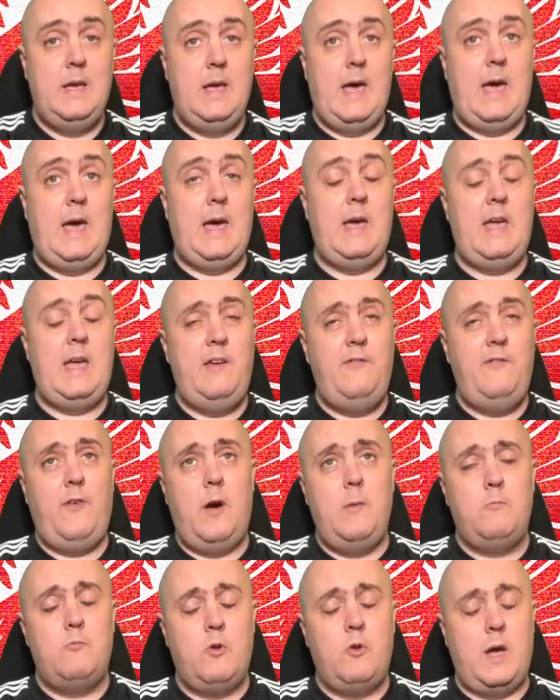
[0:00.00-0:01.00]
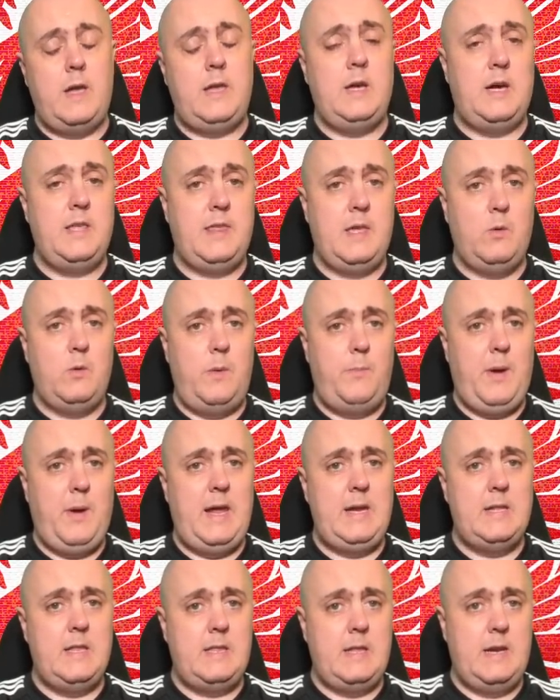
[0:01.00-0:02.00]
If I'm right, I think we
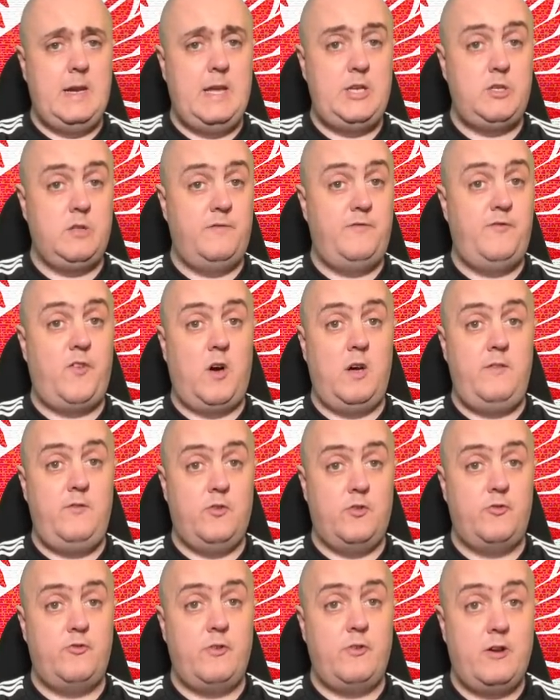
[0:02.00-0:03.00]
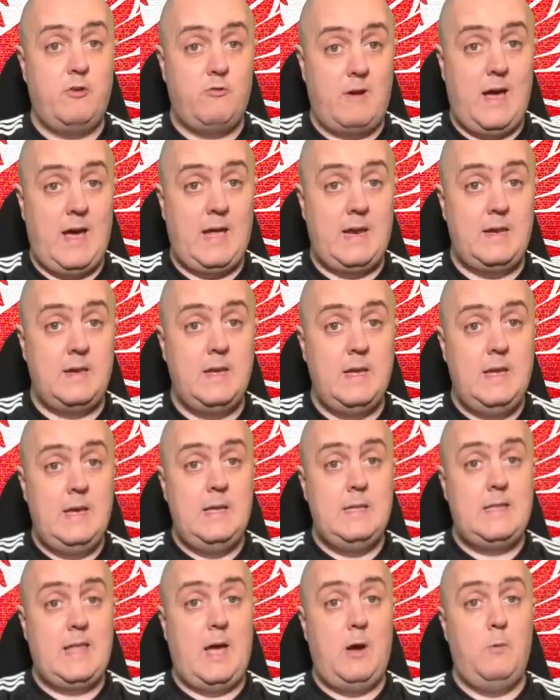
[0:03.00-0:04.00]
paid an initial 500 grand
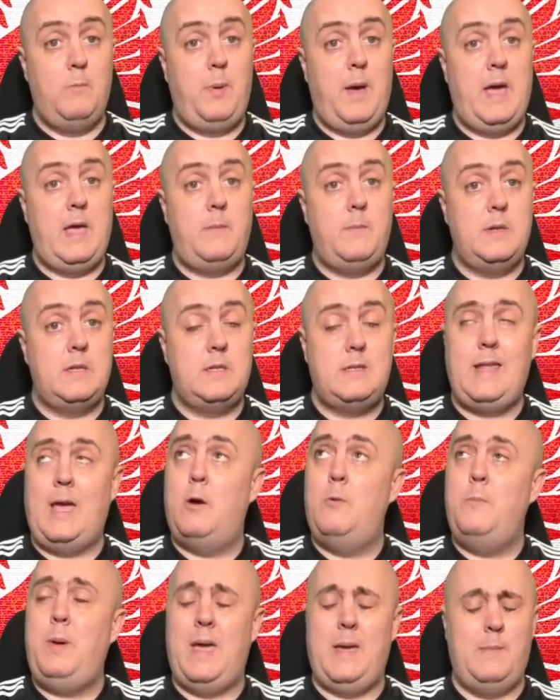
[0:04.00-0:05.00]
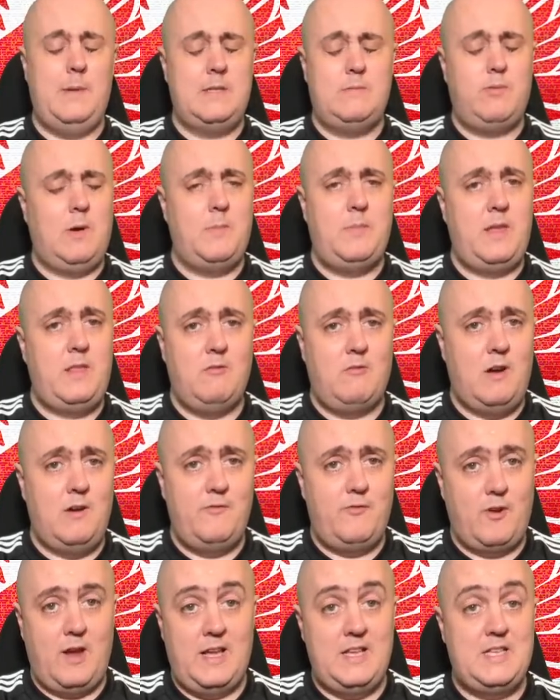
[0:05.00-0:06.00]
down payment. Down payment's probably the wrong
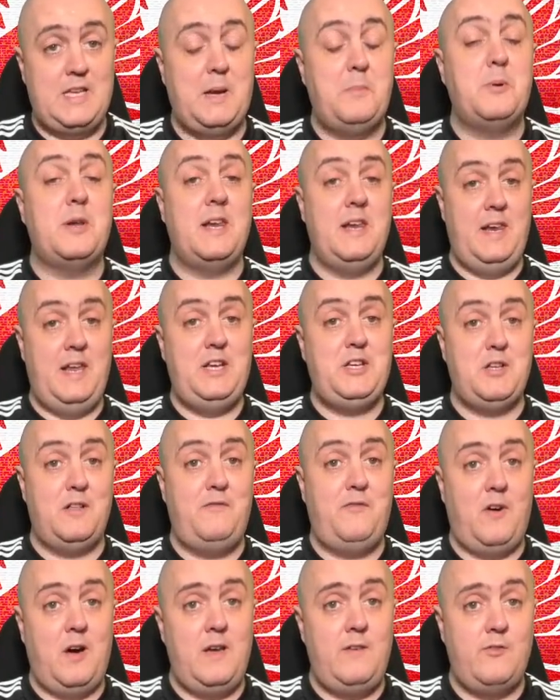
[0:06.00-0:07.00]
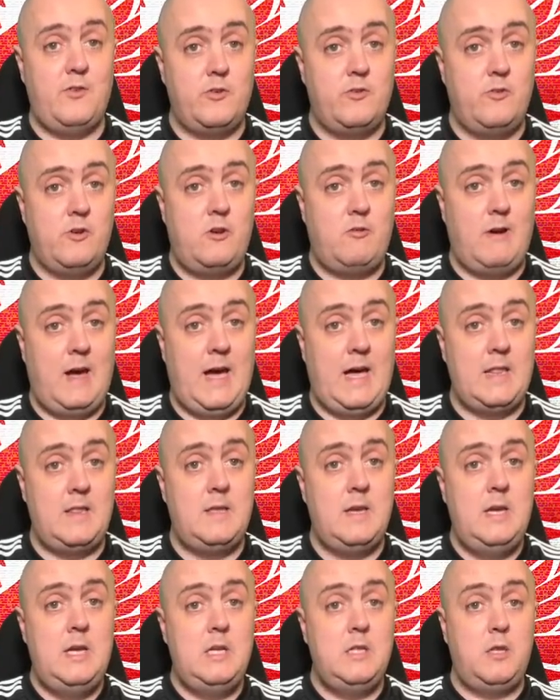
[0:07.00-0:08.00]
phrase here, but initial 500
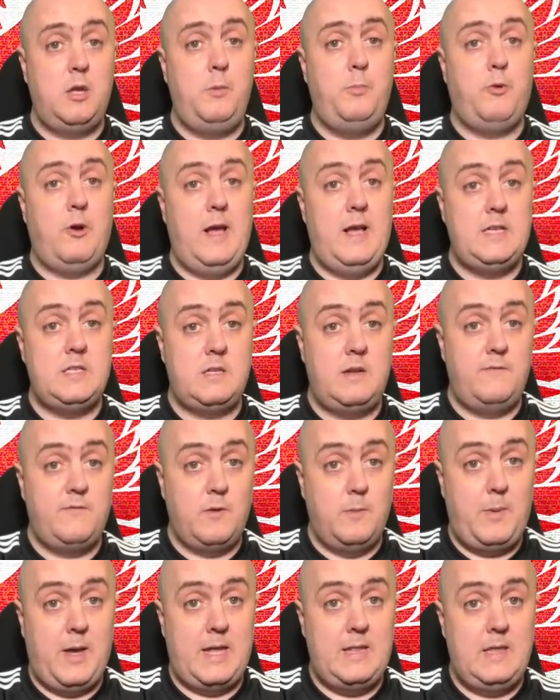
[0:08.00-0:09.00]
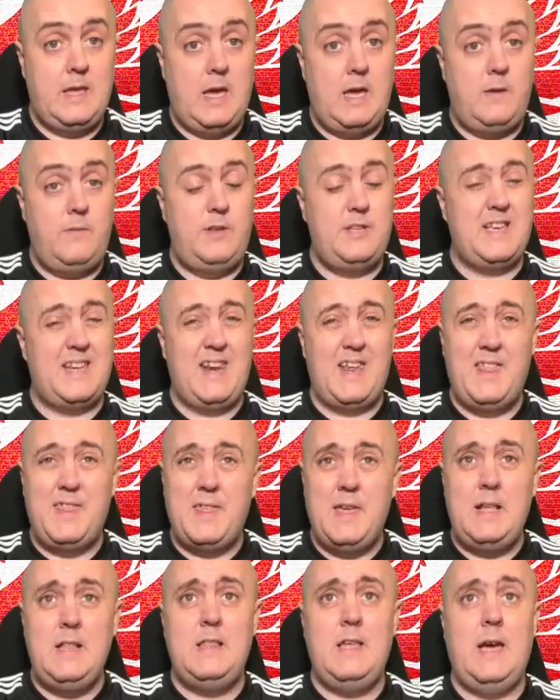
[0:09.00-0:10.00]
grand to Preston for Ben Davies. And I
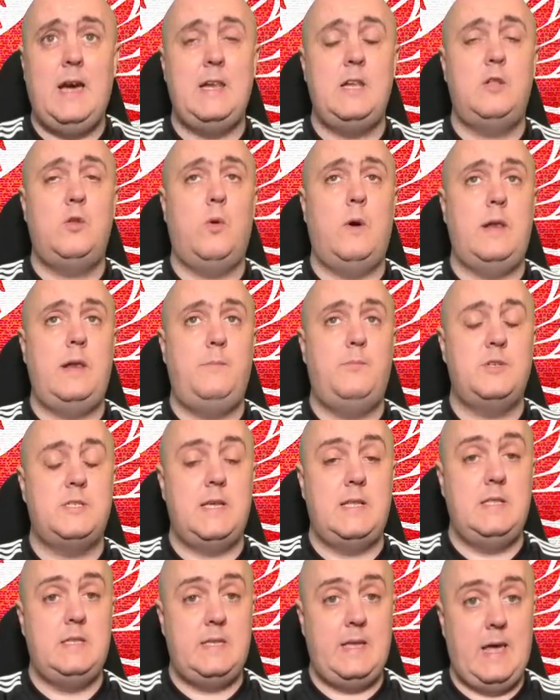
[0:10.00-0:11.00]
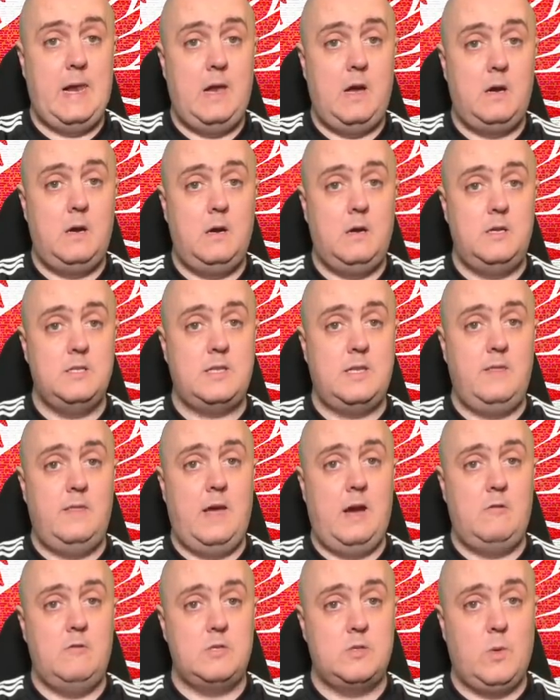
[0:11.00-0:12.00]
think they had a 20% sell-on clause in
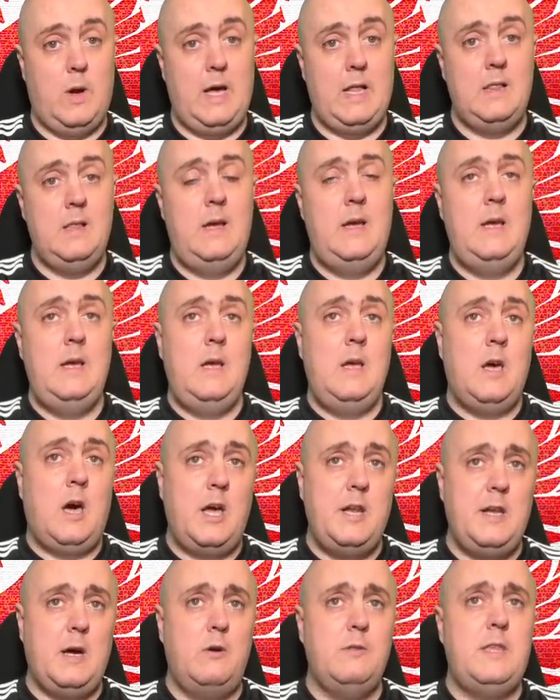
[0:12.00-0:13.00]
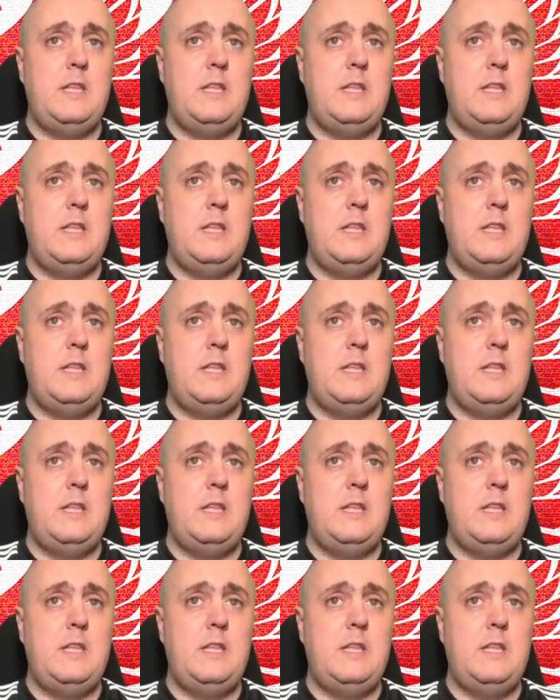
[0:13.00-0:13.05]
there as well. I know